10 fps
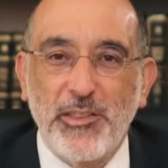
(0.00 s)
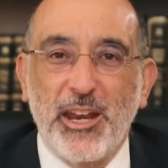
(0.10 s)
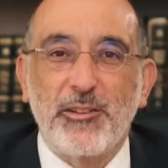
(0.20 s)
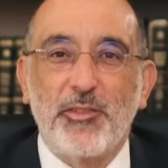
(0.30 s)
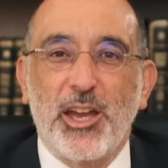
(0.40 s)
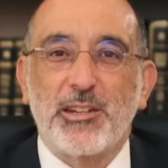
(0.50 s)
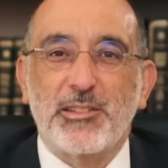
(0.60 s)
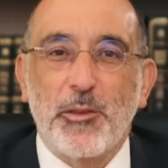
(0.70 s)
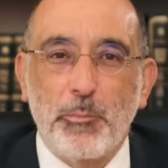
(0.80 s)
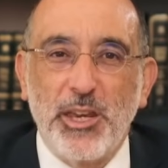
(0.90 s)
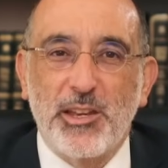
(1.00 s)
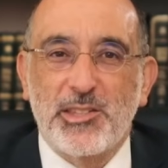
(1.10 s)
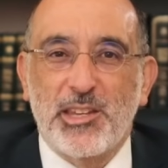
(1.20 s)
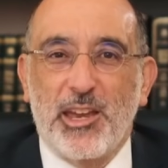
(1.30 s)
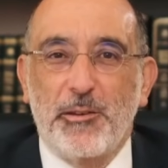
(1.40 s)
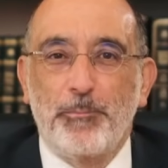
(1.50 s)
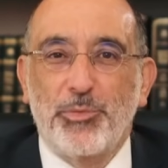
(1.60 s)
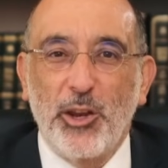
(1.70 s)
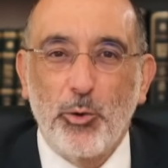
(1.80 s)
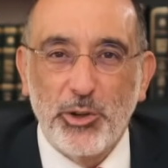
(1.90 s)
that event, the PSA,
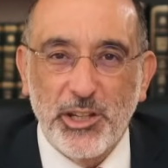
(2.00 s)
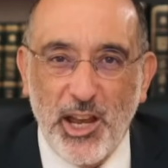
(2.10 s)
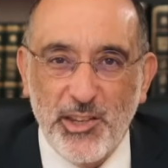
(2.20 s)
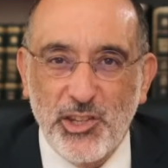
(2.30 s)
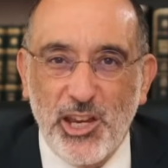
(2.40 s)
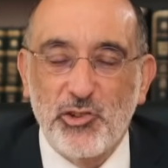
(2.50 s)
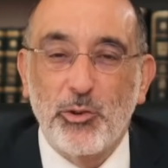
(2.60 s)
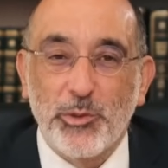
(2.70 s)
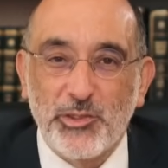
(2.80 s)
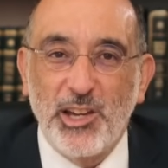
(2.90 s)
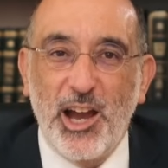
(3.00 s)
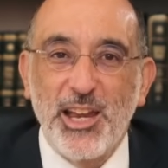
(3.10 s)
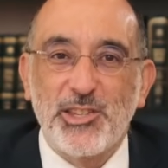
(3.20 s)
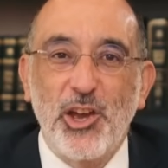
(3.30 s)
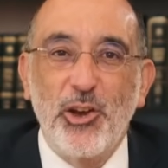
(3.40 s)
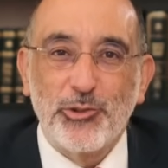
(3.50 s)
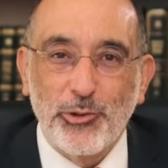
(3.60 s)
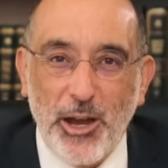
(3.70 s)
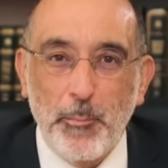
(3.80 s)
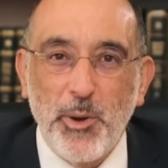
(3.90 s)
an organization with ties to
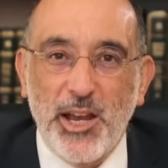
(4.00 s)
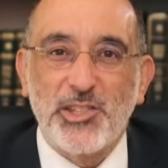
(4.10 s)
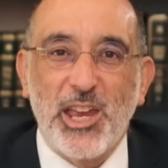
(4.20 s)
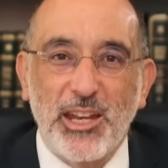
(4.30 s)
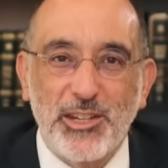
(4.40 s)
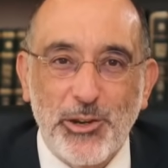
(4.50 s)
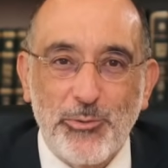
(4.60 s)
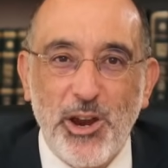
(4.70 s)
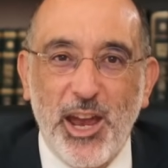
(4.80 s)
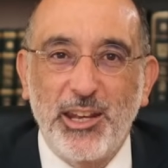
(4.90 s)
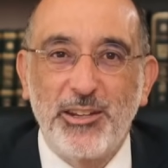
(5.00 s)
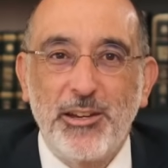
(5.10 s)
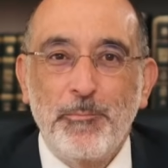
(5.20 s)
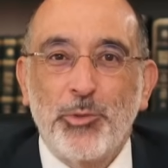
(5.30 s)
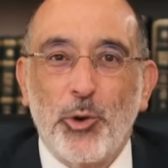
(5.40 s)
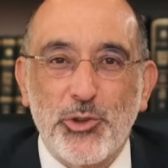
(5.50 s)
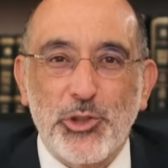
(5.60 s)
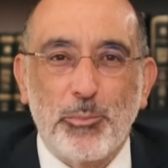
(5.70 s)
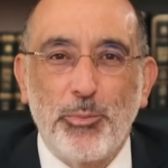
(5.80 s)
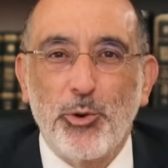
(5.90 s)
Hamas and Iran, whose
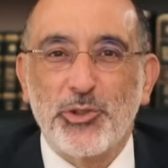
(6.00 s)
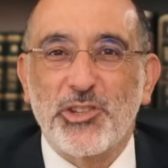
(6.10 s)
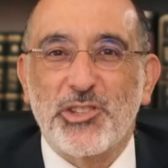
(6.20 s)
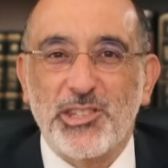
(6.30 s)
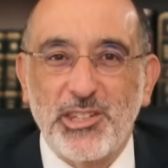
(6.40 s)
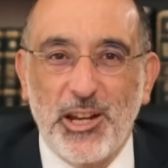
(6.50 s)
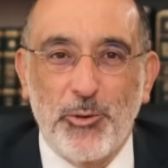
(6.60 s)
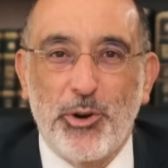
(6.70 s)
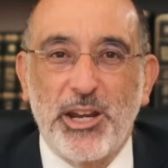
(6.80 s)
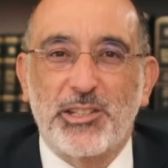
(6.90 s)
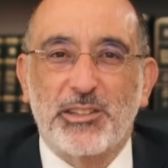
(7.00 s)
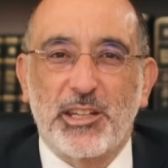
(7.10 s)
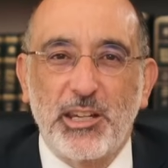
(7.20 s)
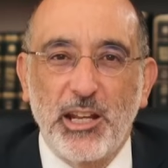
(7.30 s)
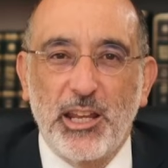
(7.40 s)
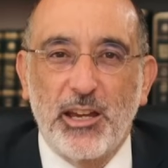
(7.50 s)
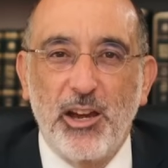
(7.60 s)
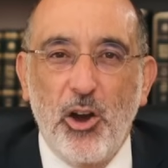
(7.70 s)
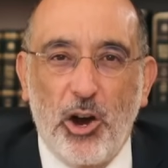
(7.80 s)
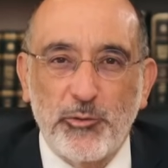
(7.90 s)
supporters celebrated the killing
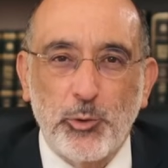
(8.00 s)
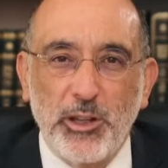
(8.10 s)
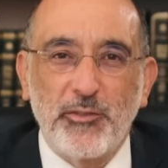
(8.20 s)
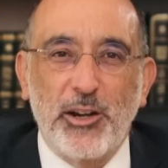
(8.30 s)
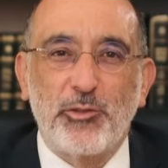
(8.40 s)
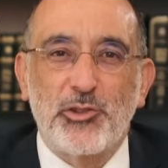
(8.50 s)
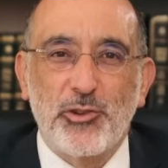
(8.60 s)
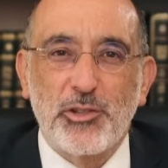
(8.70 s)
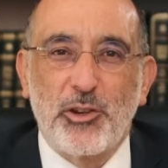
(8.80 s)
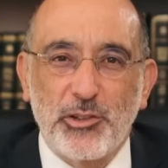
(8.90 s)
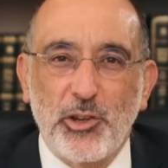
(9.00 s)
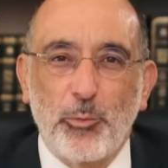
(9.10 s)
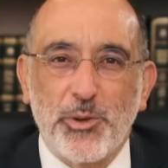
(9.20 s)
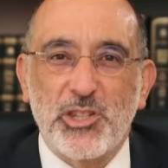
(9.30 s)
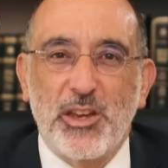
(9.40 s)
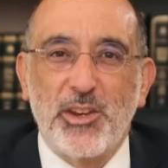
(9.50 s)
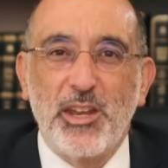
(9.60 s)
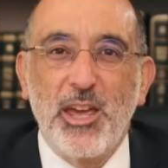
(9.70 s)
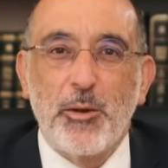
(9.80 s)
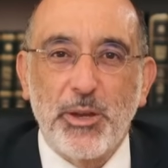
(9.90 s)
of 1,200 Jews on October 7,
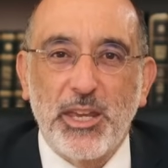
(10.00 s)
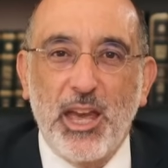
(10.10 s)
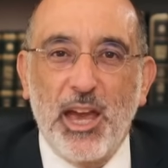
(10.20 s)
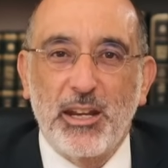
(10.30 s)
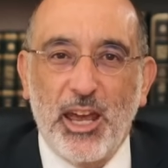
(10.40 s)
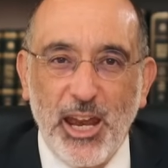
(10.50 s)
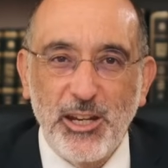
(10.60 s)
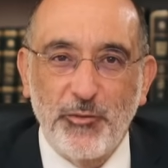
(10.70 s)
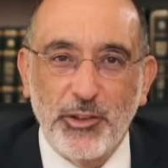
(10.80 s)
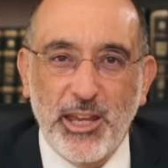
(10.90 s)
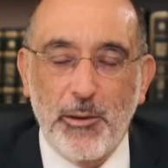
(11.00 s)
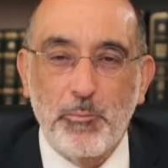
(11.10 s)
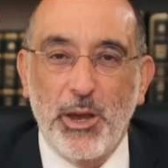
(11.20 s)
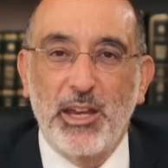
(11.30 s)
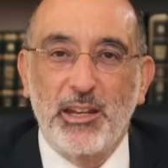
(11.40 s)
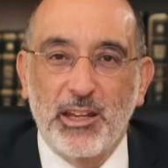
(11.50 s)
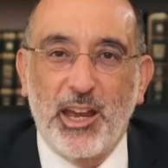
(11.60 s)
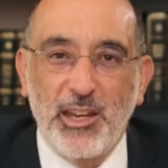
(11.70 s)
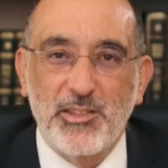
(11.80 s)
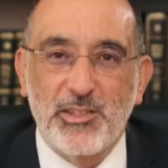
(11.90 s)
began a hateful campaign
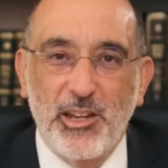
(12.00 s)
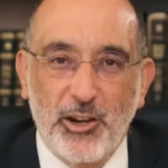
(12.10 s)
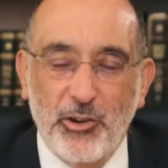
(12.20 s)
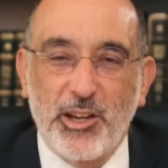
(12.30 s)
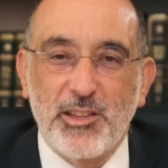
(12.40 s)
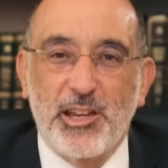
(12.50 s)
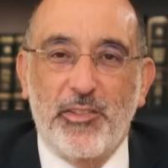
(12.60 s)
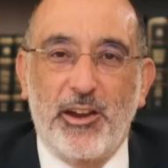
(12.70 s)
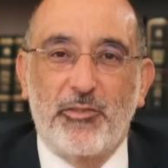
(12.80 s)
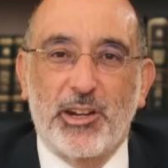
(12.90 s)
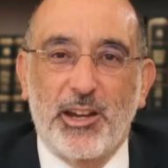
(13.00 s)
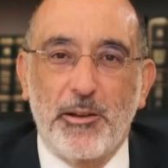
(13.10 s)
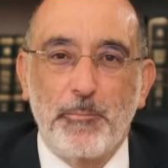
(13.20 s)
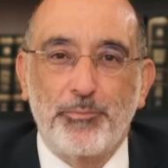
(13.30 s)
against Cricket South Africa.